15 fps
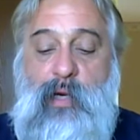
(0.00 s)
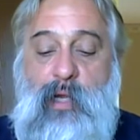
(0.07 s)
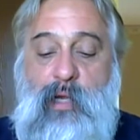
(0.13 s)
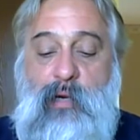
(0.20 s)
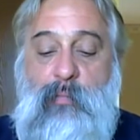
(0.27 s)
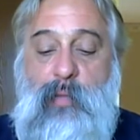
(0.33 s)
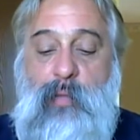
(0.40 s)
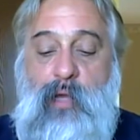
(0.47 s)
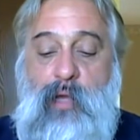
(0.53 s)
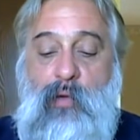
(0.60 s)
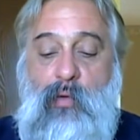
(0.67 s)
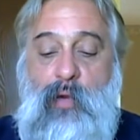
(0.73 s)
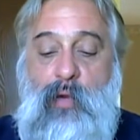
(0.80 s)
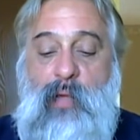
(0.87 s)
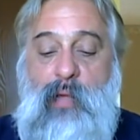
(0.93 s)
not going to buy a
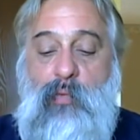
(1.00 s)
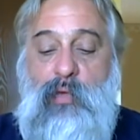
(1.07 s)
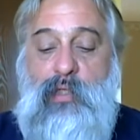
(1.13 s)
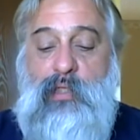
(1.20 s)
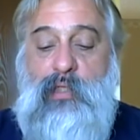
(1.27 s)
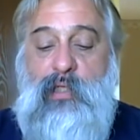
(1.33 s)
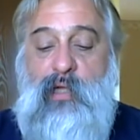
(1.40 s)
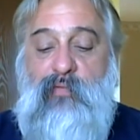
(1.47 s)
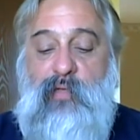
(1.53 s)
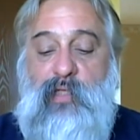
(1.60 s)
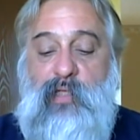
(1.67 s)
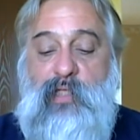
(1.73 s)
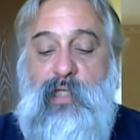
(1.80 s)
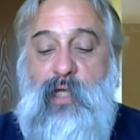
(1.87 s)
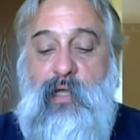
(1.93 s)
whole lot more stuff
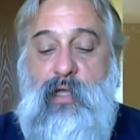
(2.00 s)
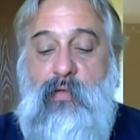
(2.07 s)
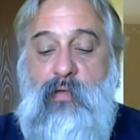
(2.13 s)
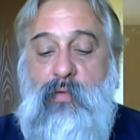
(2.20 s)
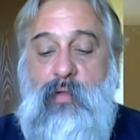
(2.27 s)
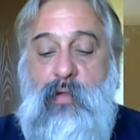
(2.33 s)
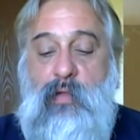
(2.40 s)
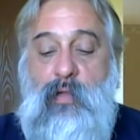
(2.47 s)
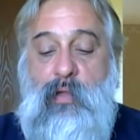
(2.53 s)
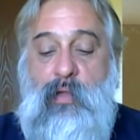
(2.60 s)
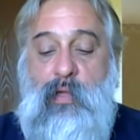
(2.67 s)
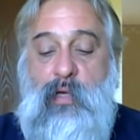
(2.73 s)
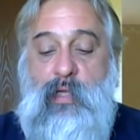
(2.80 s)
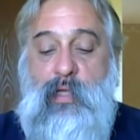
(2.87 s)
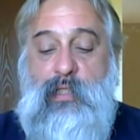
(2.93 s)
to sell
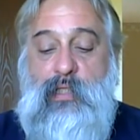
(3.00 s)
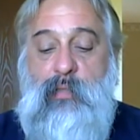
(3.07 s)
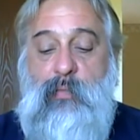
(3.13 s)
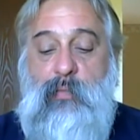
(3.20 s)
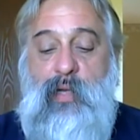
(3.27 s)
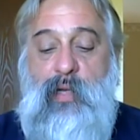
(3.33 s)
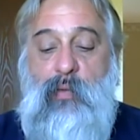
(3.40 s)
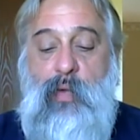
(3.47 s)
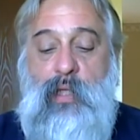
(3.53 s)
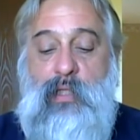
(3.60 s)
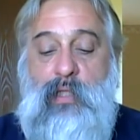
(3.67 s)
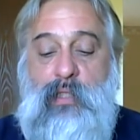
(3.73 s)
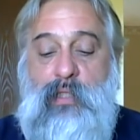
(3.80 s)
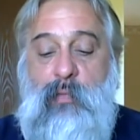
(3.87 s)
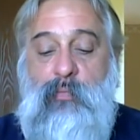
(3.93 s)
unless somebody
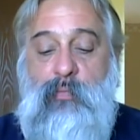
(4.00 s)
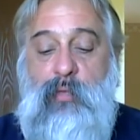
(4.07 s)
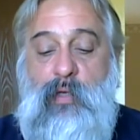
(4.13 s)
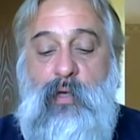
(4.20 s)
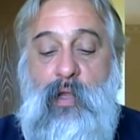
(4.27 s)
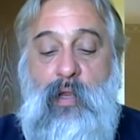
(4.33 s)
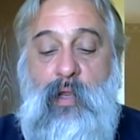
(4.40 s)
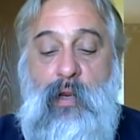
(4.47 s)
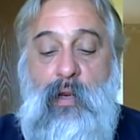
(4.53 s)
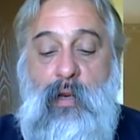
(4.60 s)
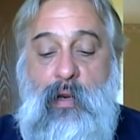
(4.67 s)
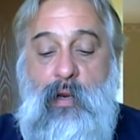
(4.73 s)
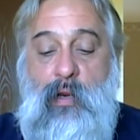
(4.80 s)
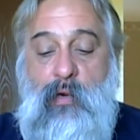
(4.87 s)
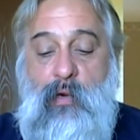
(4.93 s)
wants something.
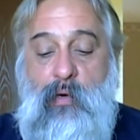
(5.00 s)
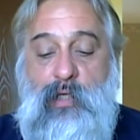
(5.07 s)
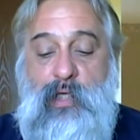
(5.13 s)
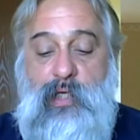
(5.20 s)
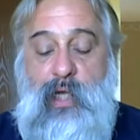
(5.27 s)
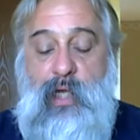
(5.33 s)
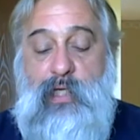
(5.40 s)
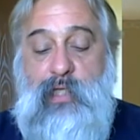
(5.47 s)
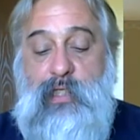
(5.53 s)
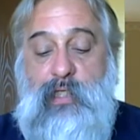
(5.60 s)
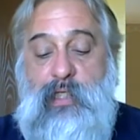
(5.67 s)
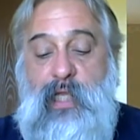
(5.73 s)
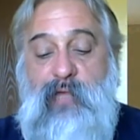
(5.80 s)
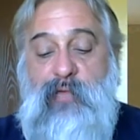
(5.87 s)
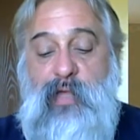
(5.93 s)
Of course, you got
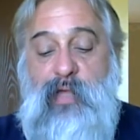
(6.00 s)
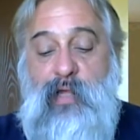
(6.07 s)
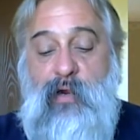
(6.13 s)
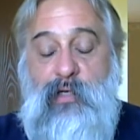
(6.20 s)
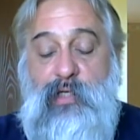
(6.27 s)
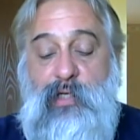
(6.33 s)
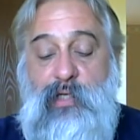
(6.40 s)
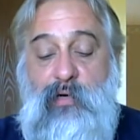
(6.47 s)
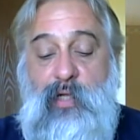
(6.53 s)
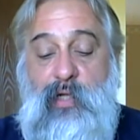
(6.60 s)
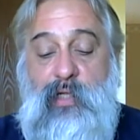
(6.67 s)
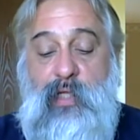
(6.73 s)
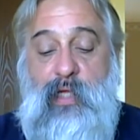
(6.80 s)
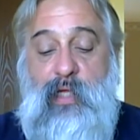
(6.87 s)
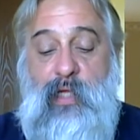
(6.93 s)
this Navy Yard
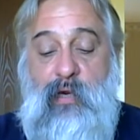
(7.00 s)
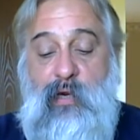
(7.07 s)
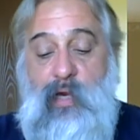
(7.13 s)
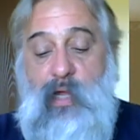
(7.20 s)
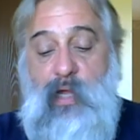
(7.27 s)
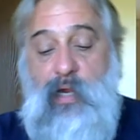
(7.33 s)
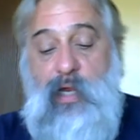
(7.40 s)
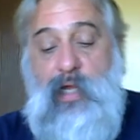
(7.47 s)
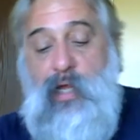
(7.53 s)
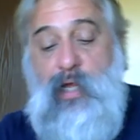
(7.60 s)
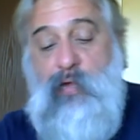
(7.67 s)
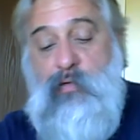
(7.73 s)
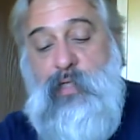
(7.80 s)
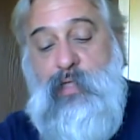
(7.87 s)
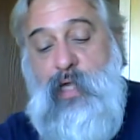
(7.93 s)
shooting thing here now. That
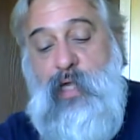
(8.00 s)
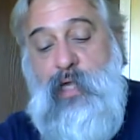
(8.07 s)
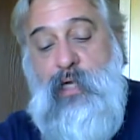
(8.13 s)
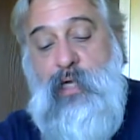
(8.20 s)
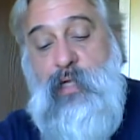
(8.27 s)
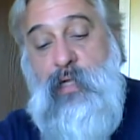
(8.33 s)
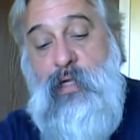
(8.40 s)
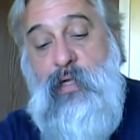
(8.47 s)
guy was taking